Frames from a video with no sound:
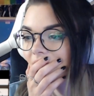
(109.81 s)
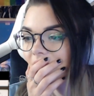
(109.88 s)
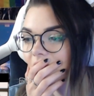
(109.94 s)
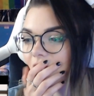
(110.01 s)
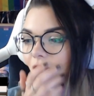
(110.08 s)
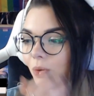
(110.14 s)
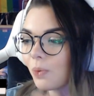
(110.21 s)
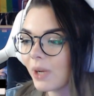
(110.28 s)

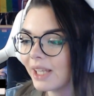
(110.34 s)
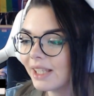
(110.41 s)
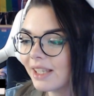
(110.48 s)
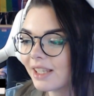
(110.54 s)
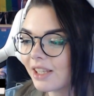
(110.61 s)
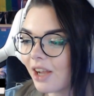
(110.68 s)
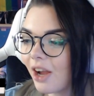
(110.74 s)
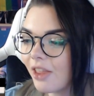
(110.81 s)
Twins,
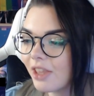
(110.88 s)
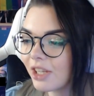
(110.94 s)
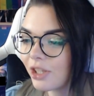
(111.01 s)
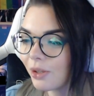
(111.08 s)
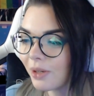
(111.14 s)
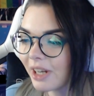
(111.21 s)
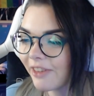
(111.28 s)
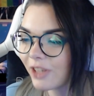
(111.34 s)
the story
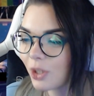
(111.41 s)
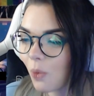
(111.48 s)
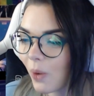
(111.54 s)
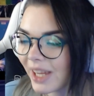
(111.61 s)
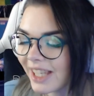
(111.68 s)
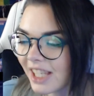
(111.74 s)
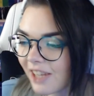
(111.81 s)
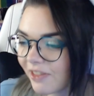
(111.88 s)
of
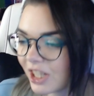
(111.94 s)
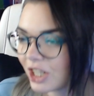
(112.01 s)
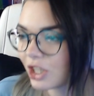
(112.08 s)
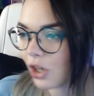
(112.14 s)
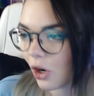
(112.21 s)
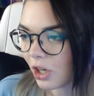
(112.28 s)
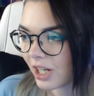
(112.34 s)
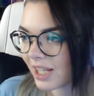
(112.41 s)
twins of the
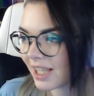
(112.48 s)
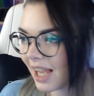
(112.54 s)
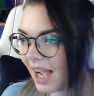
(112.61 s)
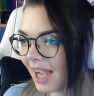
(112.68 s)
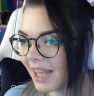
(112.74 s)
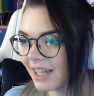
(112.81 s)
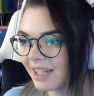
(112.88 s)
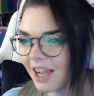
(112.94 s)
dark
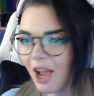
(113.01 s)
side.